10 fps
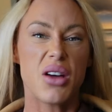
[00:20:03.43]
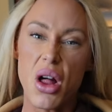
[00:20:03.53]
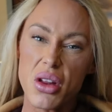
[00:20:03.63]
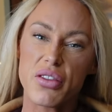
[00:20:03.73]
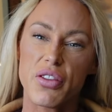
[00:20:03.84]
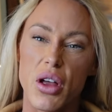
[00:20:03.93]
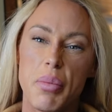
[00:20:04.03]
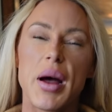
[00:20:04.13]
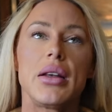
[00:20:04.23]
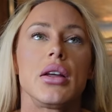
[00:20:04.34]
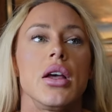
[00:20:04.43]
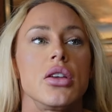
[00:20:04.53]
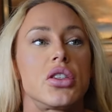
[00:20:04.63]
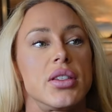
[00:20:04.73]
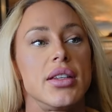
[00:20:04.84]
colorful, but
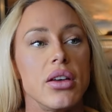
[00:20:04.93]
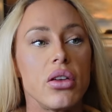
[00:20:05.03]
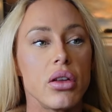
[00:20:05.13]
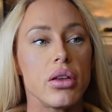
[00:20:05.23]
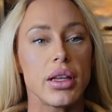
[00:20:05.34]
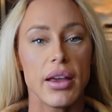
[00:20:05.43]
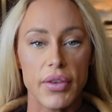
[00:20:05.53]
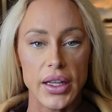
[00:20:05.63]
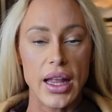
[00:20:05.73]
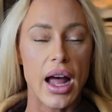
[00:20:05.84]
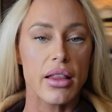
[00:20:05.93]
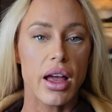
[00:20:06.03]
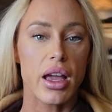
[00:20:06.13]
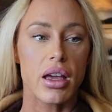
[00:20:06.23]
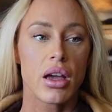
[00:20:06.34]
still giving that
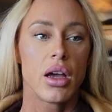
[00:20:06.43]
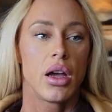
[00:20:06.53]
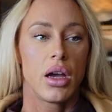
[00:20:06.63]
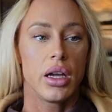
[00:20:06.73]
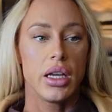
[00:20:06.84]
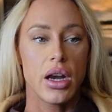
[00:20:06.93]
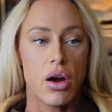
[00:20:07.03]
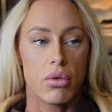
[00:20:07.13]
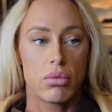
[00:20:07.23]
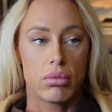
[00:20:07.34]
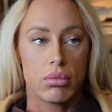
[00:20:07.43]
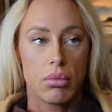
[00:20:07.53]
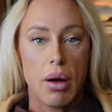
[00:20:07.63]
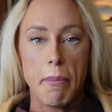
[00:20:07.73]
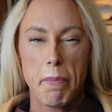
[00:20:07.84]
like, you know,
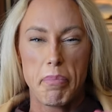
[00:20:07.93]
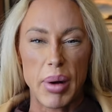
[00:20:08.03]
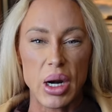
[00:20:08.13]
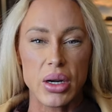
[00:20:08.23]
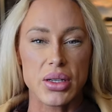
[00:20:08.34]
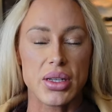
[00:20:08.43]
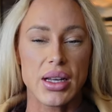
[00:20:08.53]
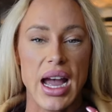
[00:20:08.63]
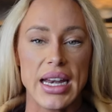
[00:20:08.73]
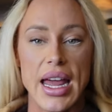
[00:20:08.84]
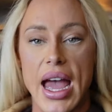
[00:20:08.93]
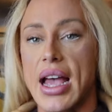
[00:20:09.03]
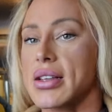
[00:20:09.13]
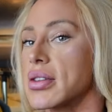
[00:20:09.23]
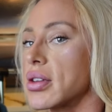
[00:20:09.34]
burnt kind of
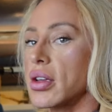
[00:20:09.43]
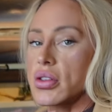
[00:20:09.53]
esque.